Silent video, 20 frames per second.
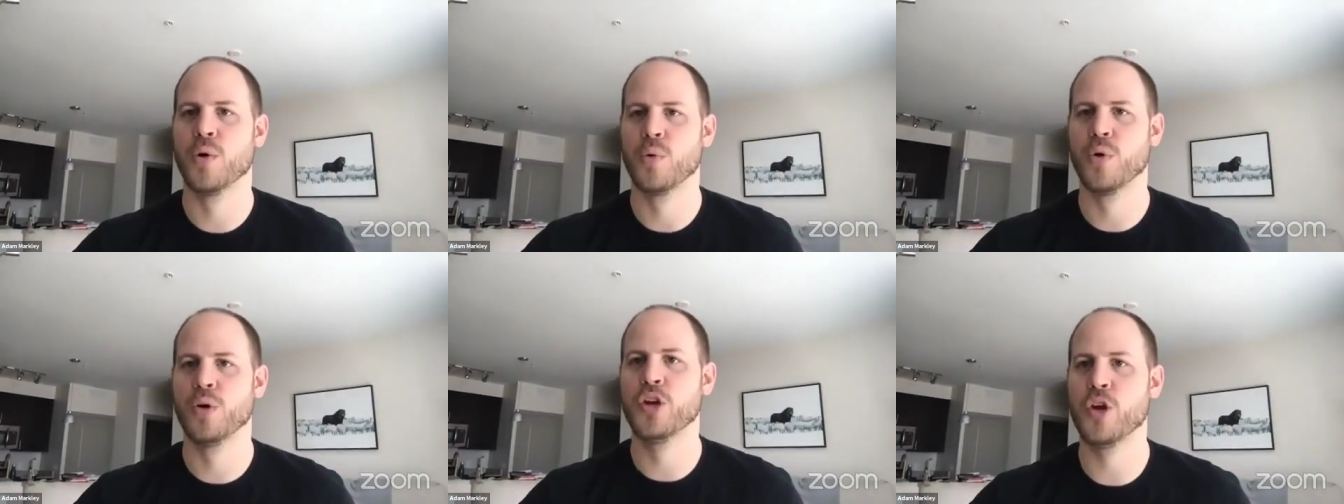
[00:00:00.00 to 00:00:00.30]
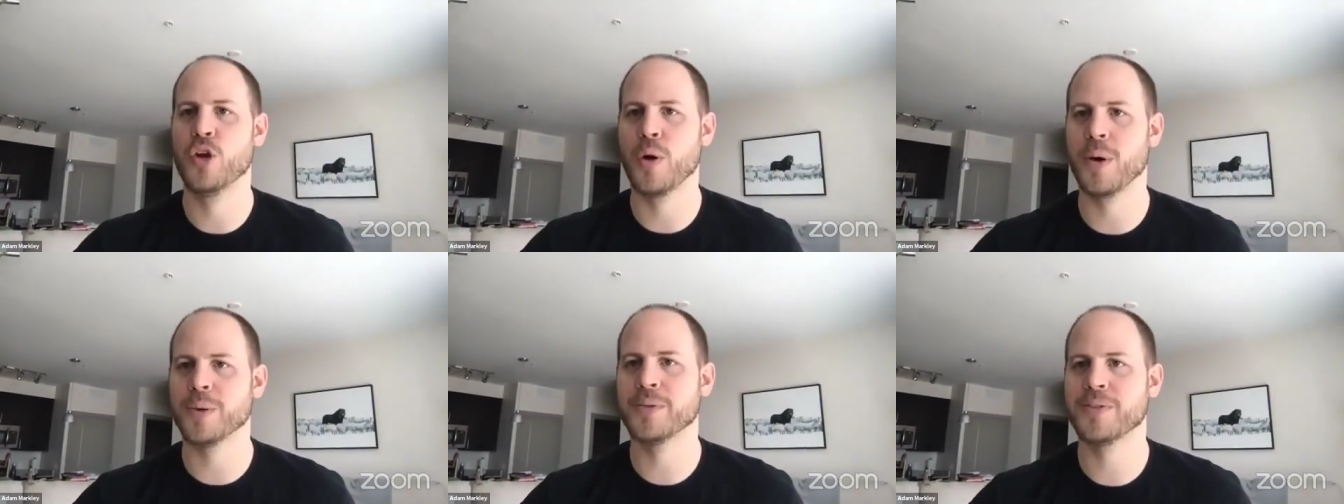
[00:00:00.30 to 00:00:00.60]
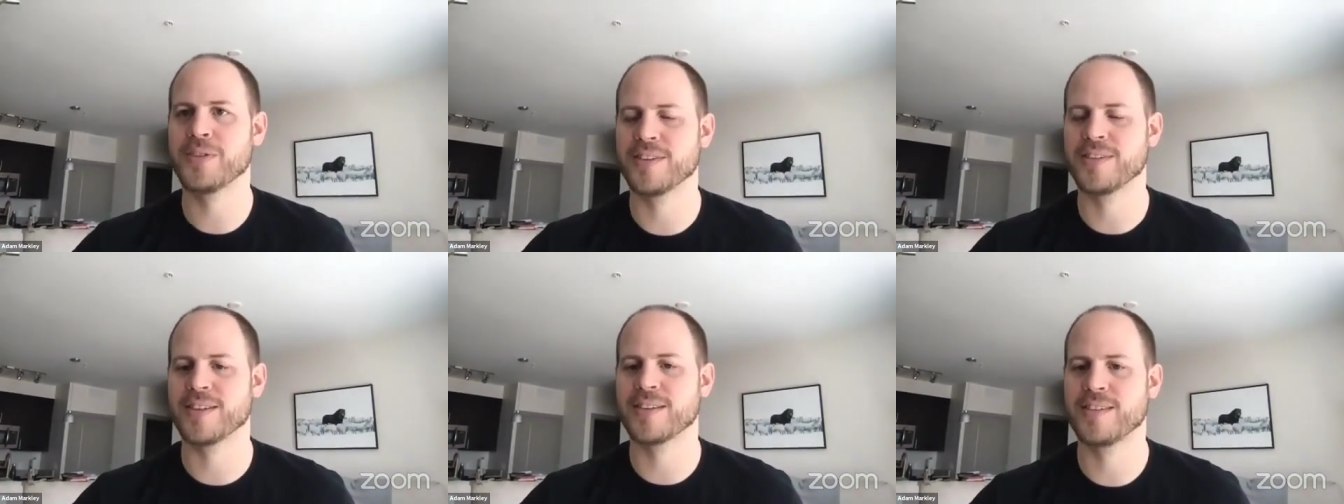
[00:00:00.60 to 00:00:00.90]
Were you able
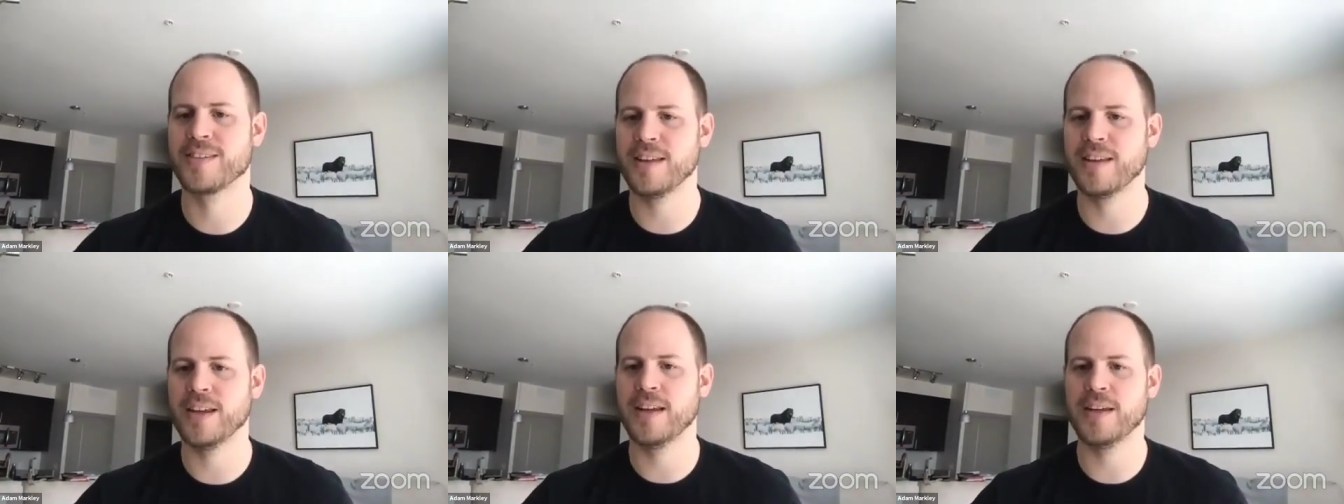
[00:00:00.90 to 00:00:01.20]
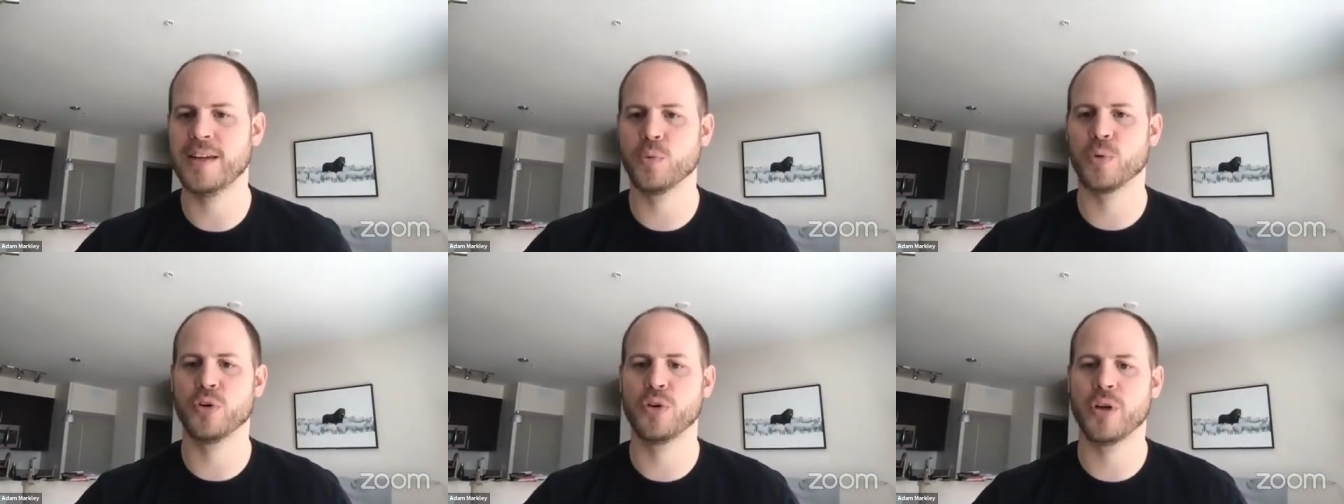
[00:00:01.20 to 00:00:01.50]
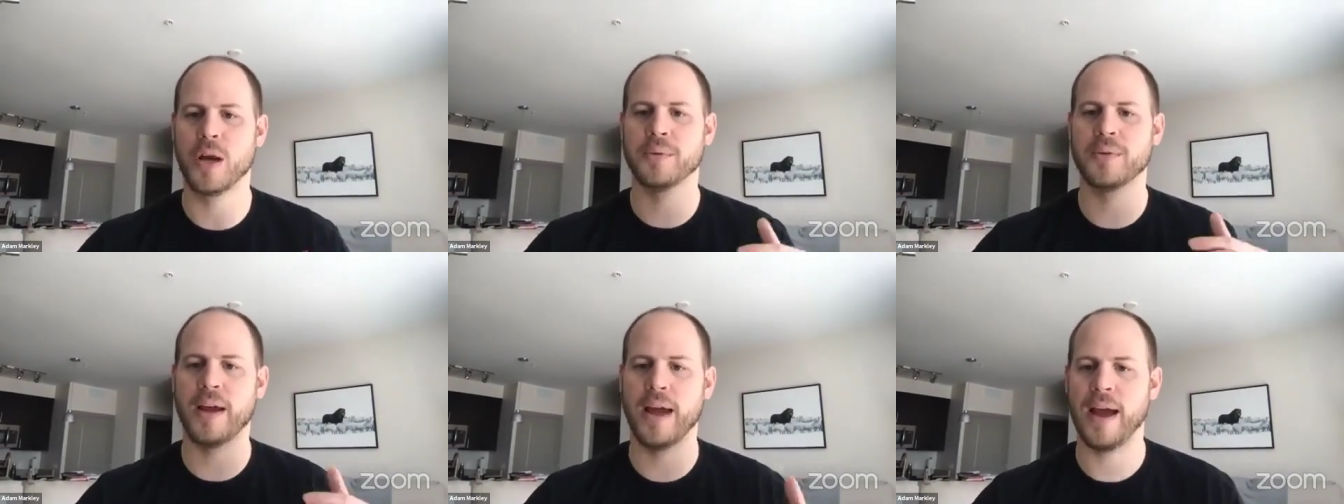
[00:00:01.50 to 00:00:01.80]
to succeed? Were you
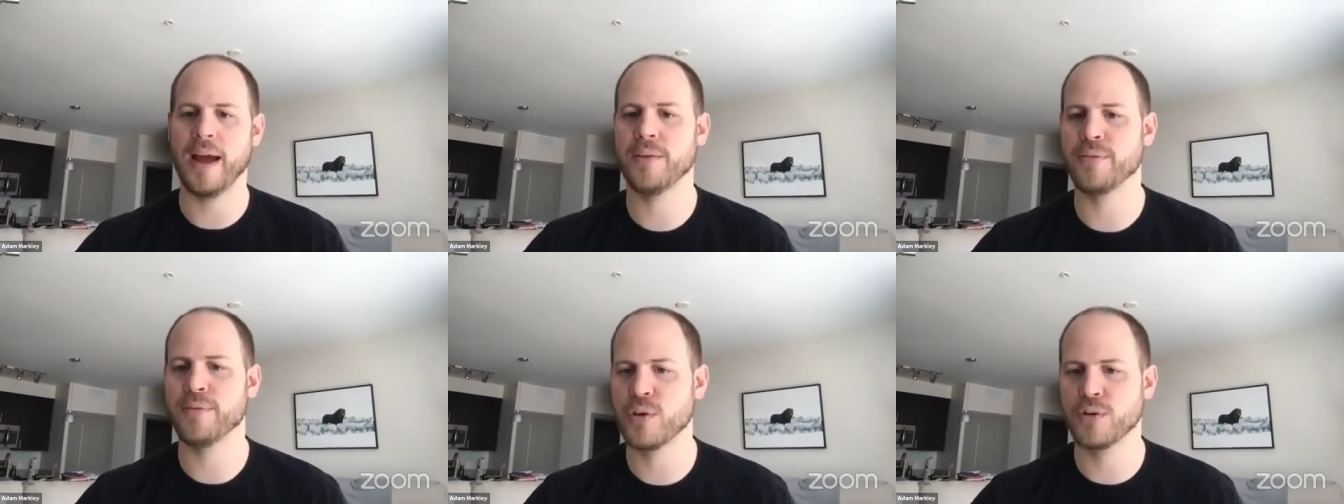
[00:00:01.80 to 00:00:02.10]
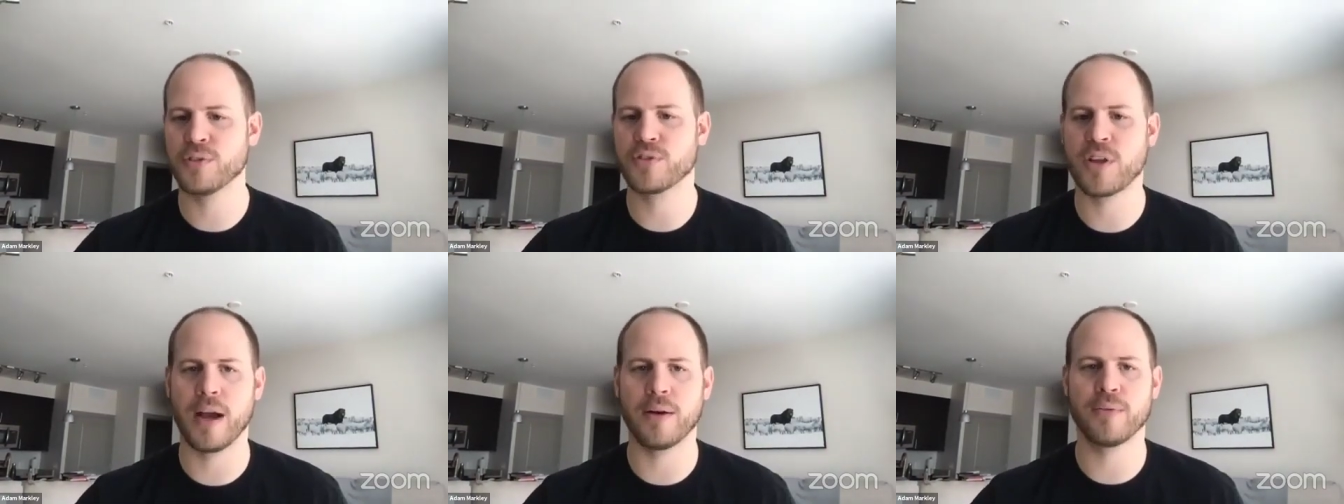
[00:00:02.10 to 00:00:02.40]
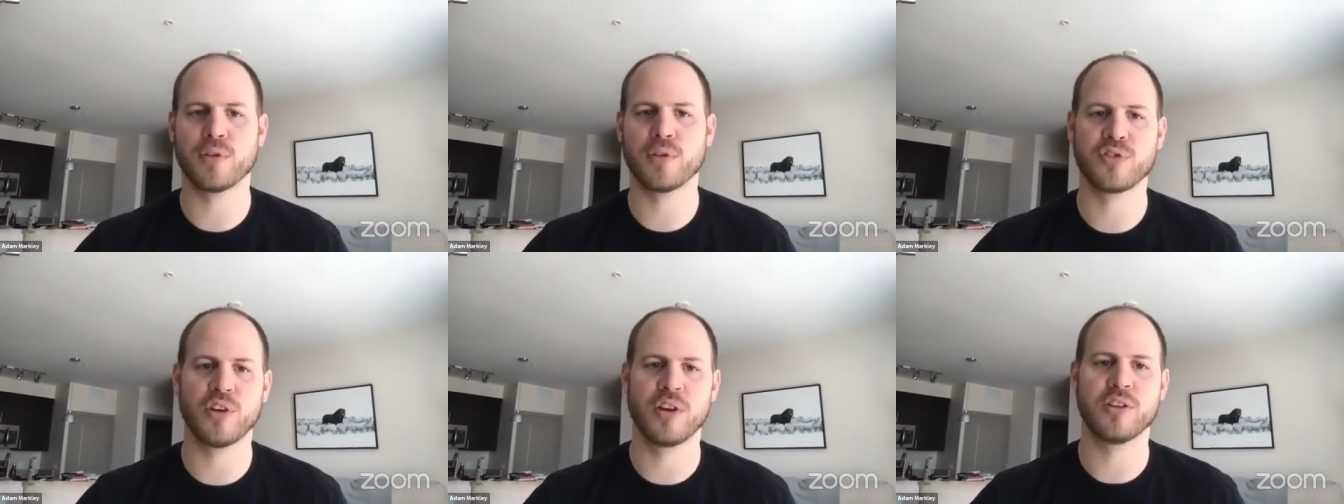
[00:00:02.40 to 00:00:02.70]
able to have those
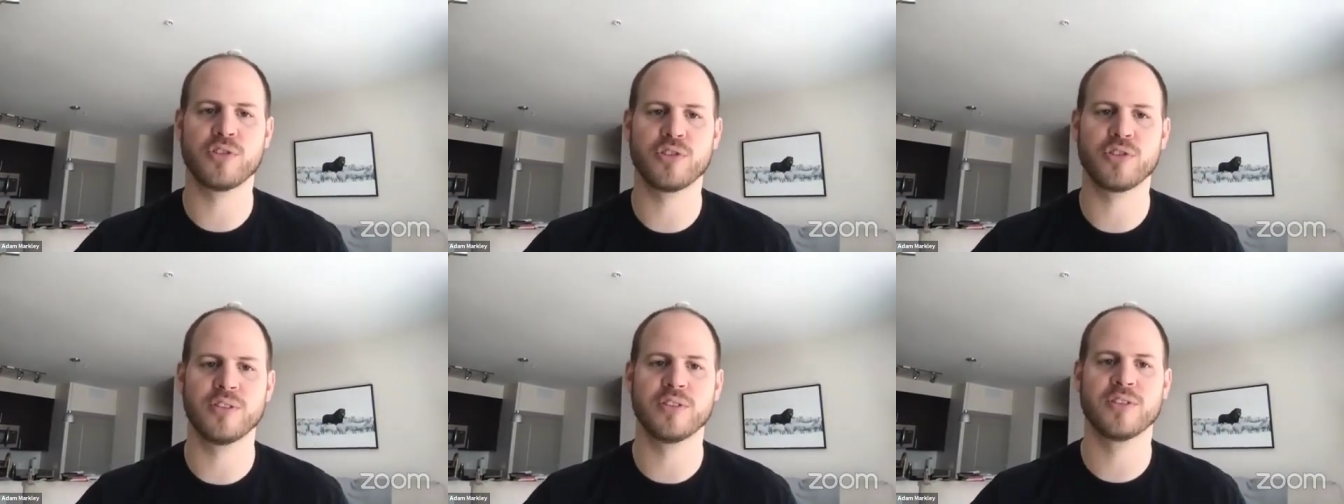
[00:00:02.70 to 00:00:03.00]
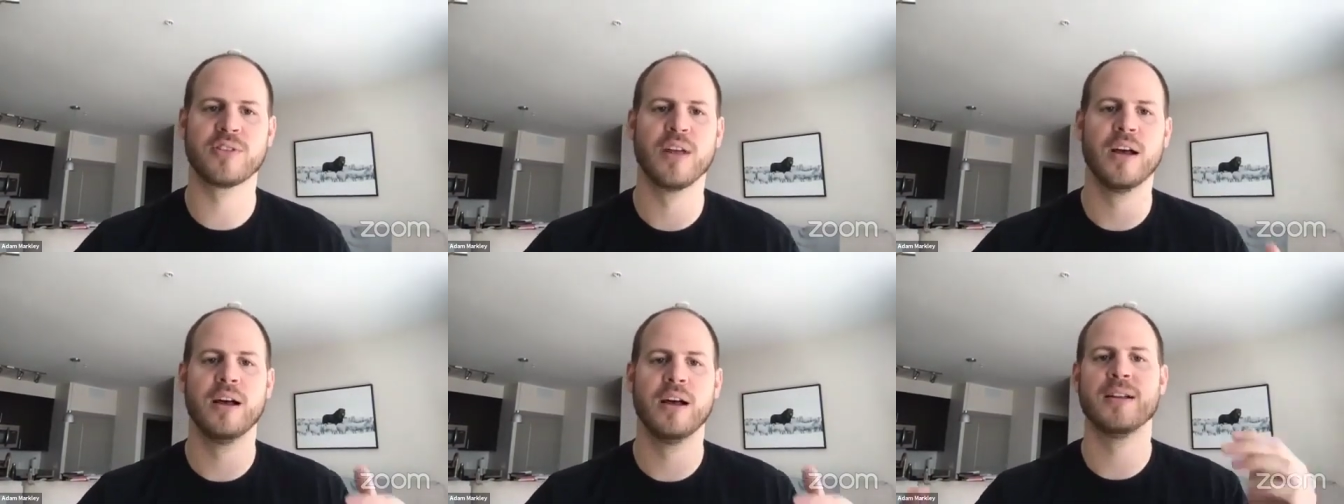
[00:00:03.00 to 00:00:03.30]
conversations?